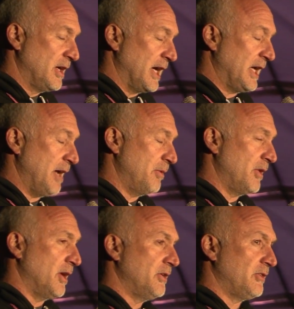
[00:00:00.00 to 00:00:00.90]
I came to
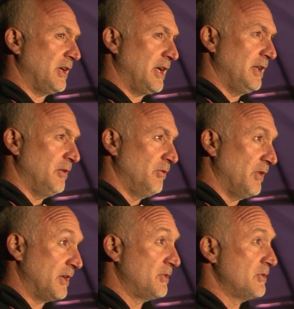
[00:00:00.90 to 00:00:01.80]
the understanding that
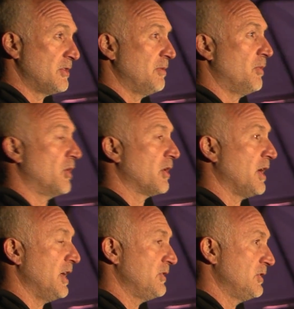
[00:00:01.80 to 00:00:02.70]
veterans are the moral
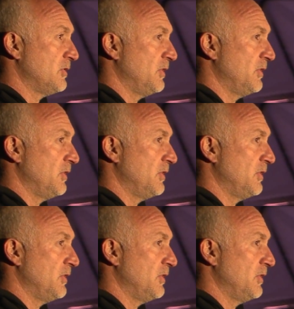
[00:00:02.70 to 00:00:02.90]
conscience